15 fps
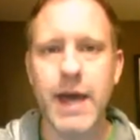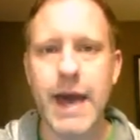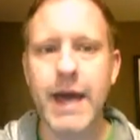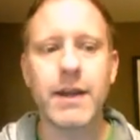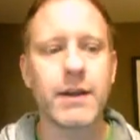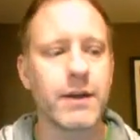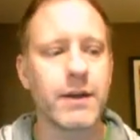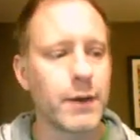
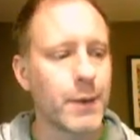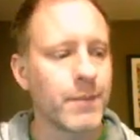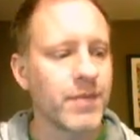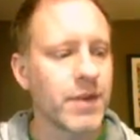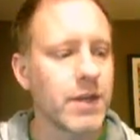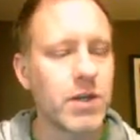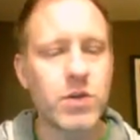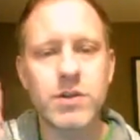that
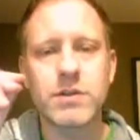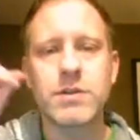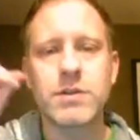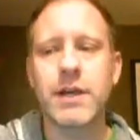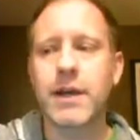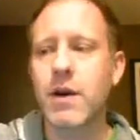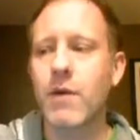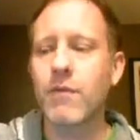you should
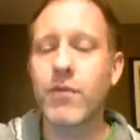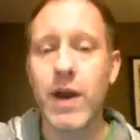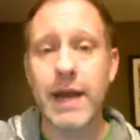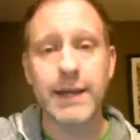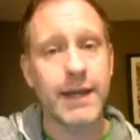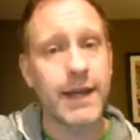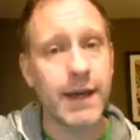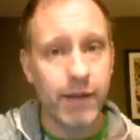seek comfort
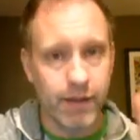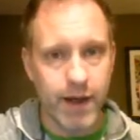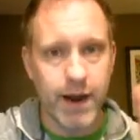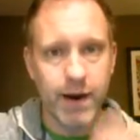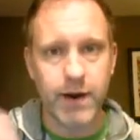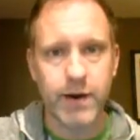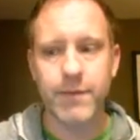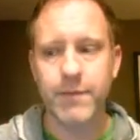and get
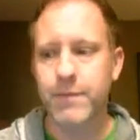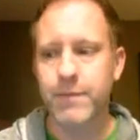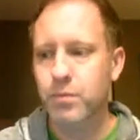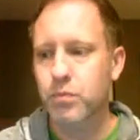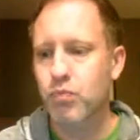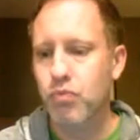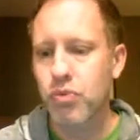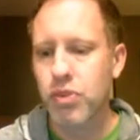there.
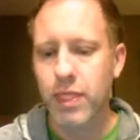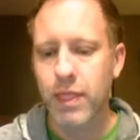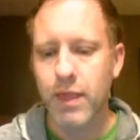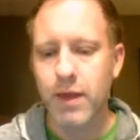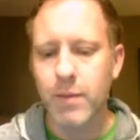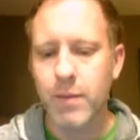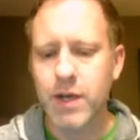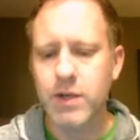
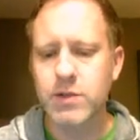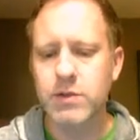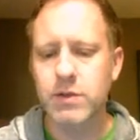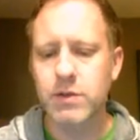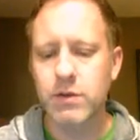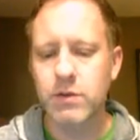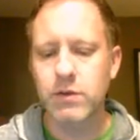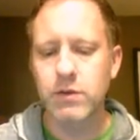Because
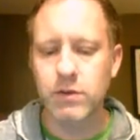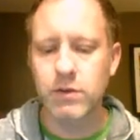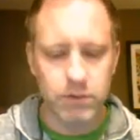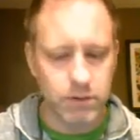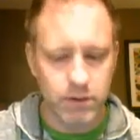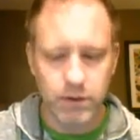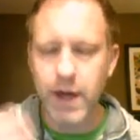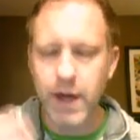
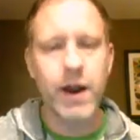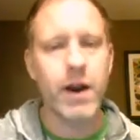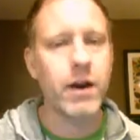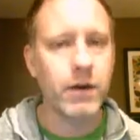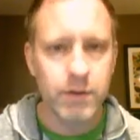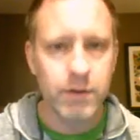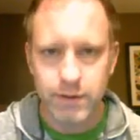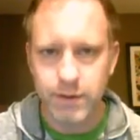
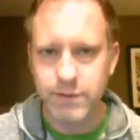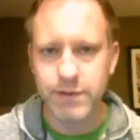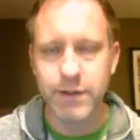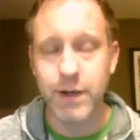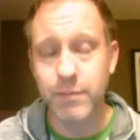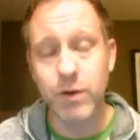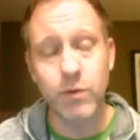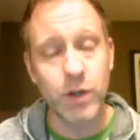this is
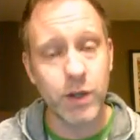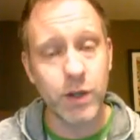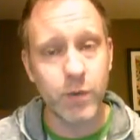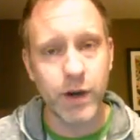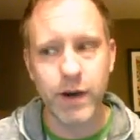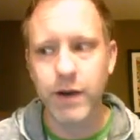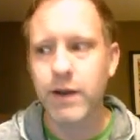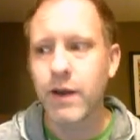going to be really
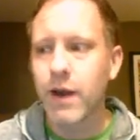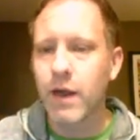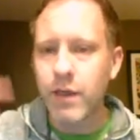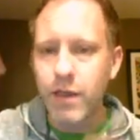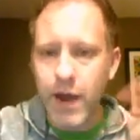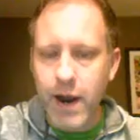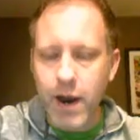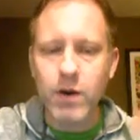weird,
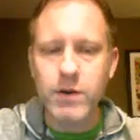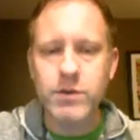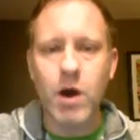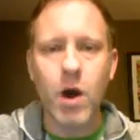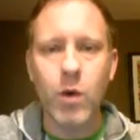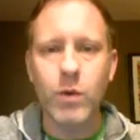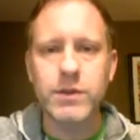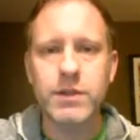there is
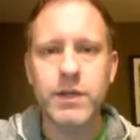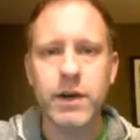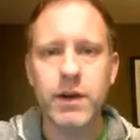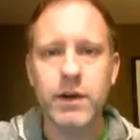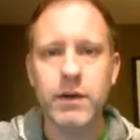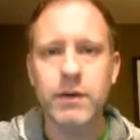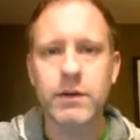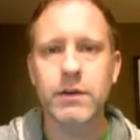always
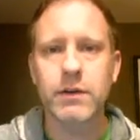here.